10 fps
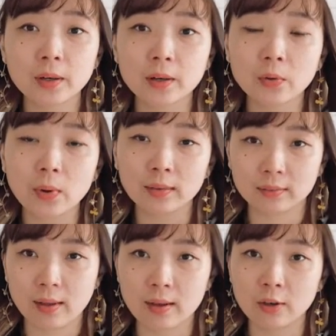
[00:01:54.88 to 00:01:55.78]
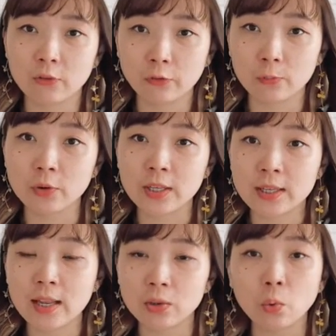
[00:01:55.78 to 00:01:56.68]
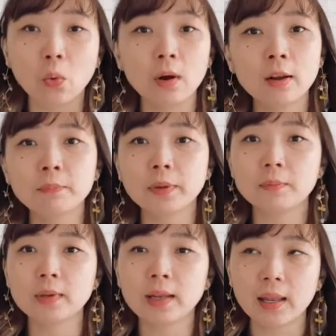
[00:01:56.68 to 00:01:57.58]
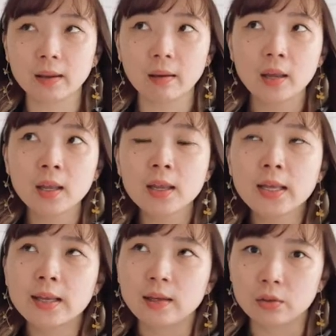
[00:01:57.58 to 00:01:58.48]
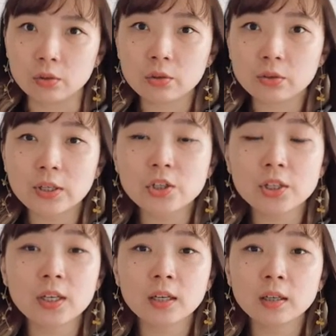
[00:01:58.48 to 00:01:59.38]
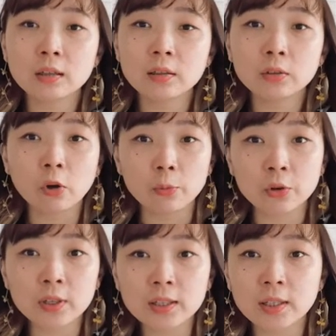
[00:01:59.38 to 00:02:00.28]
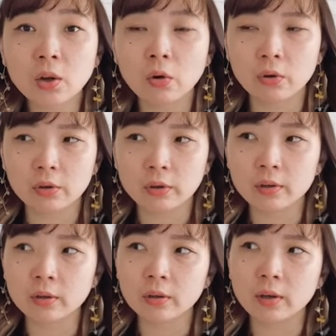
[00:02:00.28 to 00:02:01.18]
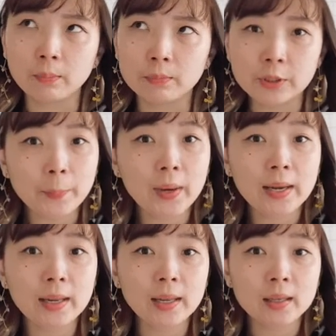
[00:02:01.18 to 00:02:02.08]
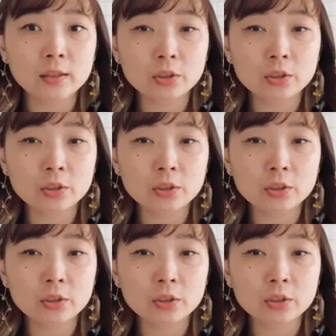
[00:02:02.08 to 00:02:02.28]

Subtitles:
what kind of community that you want, maybe like illustration community or Japanese